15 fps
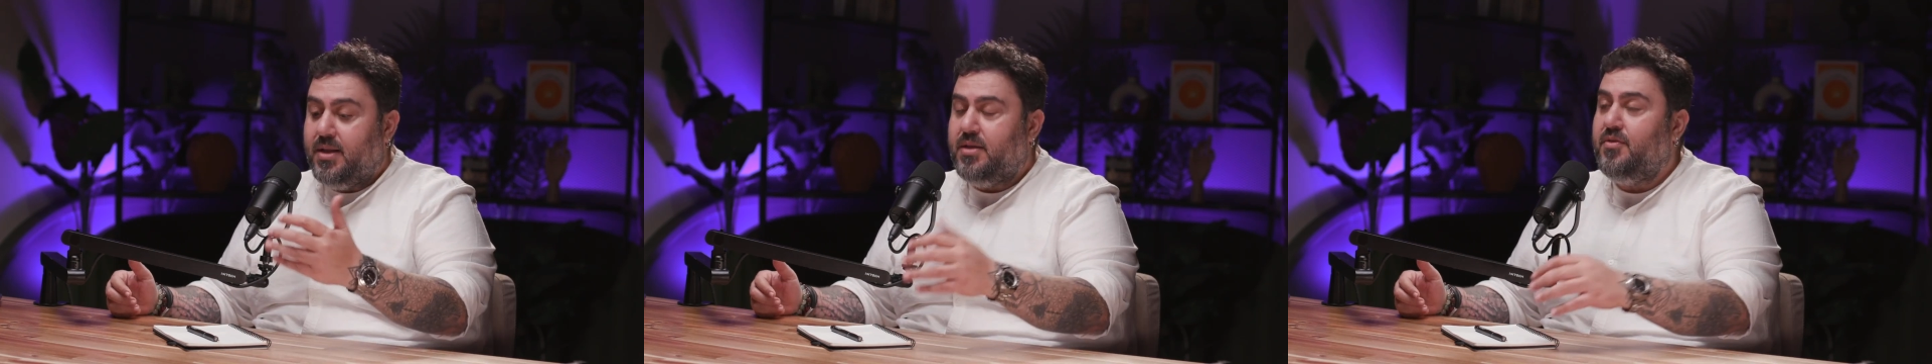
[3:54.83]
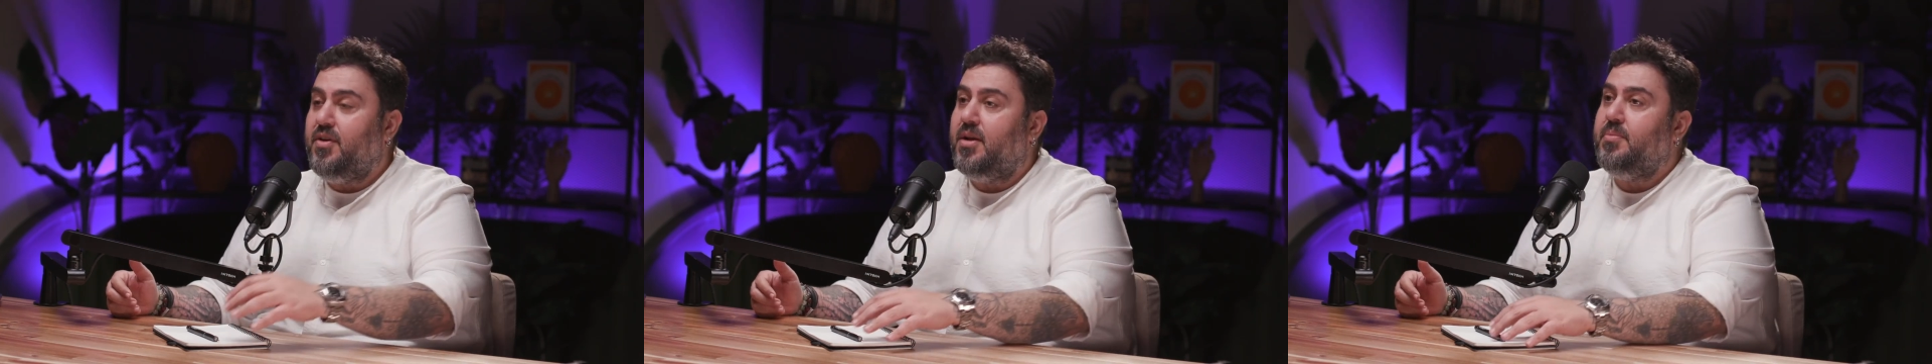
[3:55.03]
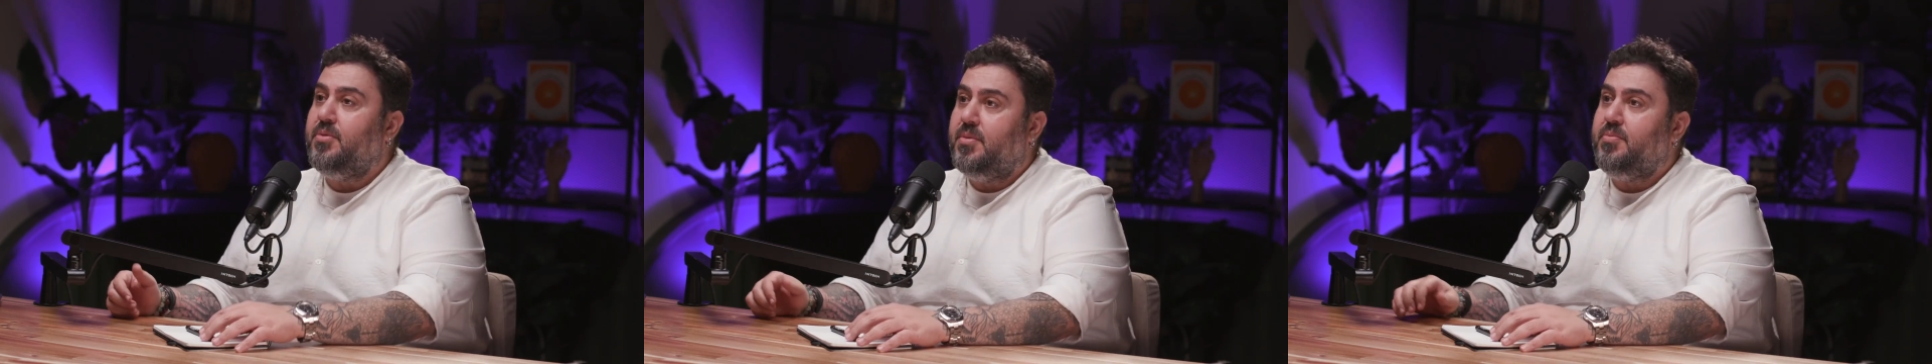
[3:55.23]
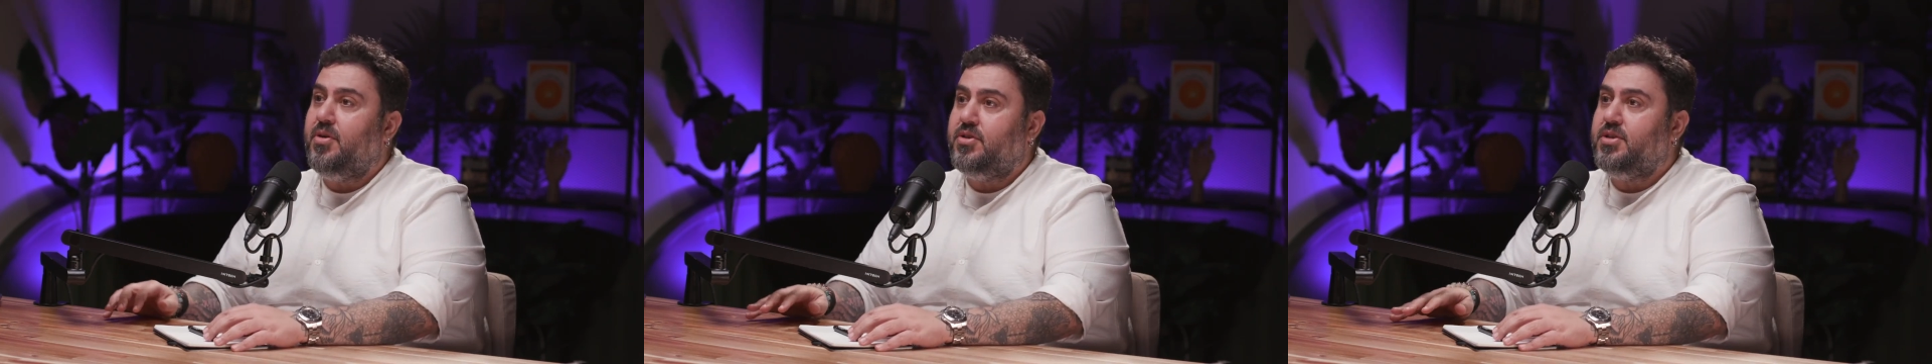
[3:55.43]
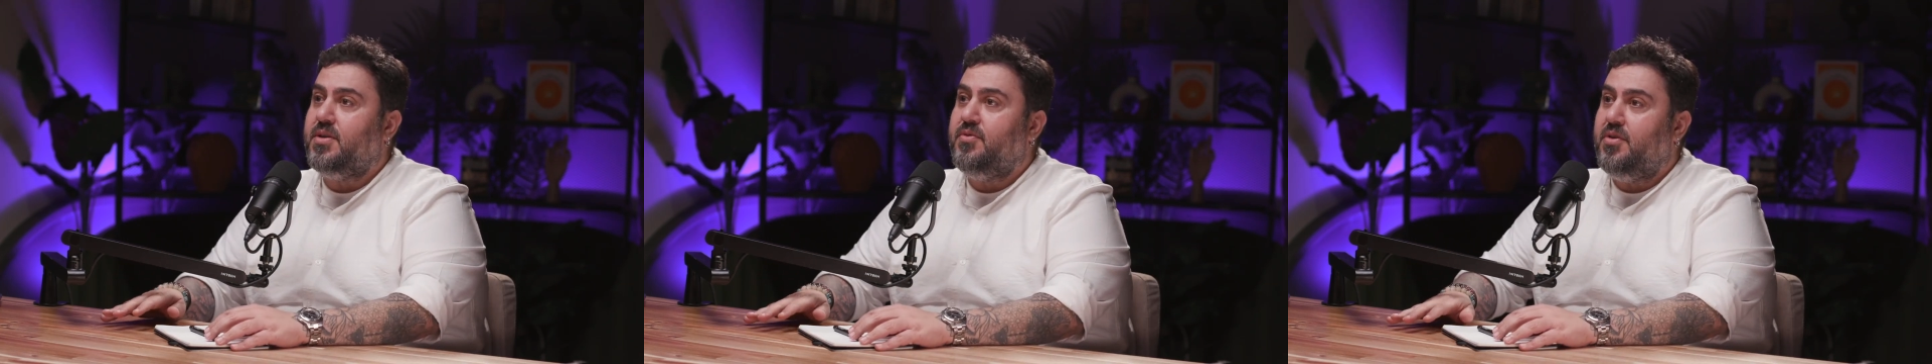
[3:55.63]
develop the
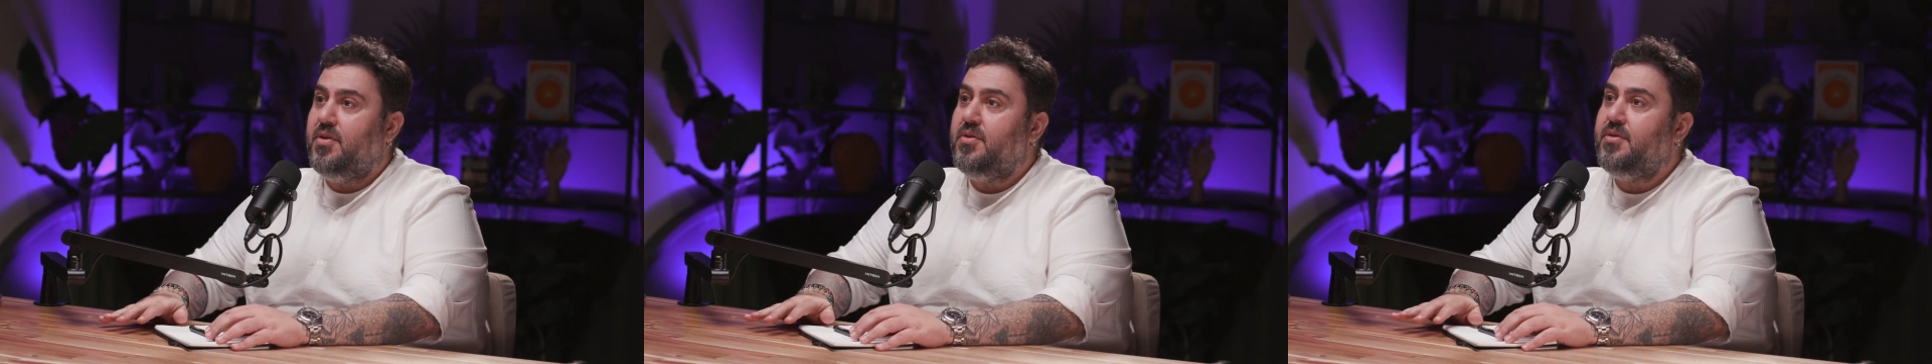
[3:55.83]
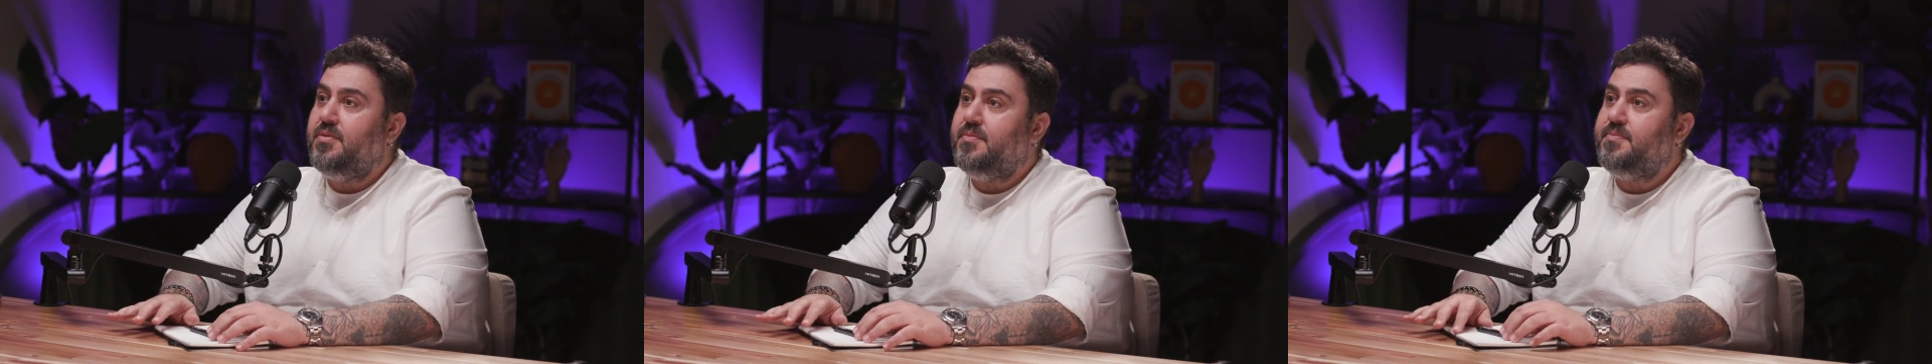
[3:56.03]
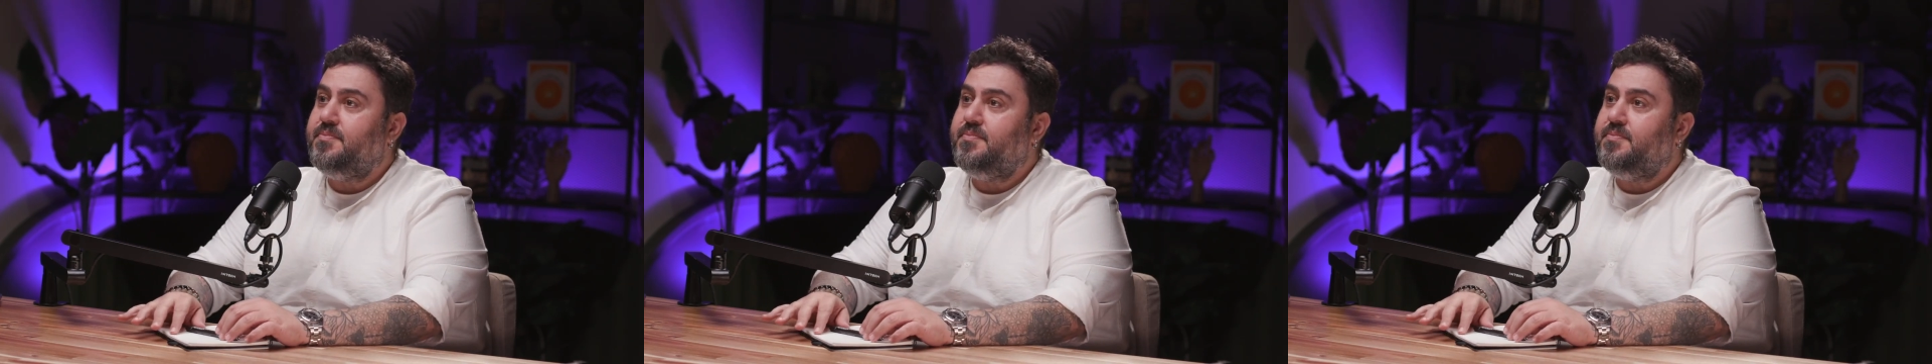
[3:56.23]
project further.